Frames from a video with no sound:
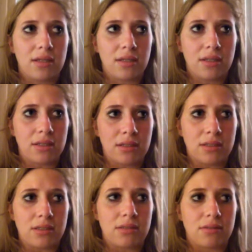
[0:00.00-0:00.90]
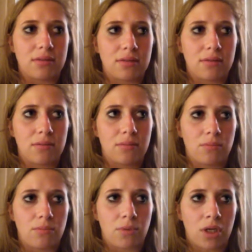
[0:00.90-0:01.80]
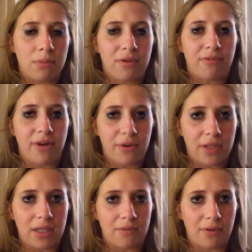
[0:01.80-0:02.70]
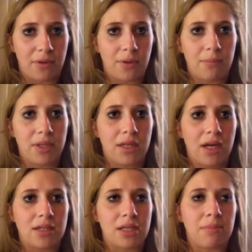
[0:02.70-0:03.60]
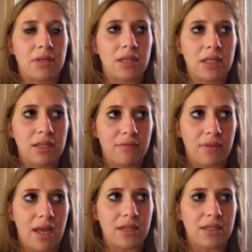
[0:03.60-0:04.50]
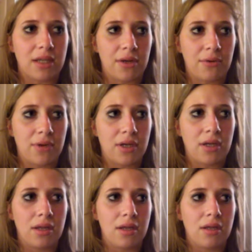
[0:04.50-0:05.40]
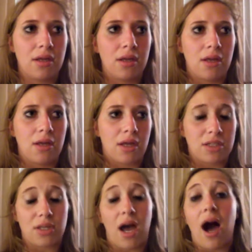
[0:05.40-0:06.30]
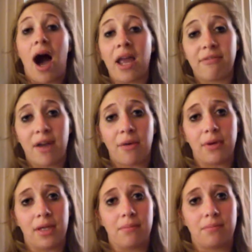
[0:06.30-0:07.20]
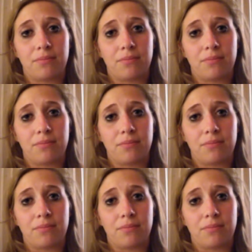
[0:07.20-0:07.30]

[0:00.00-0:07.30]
is going to be fairly difficult because I believe that Darren, because I found him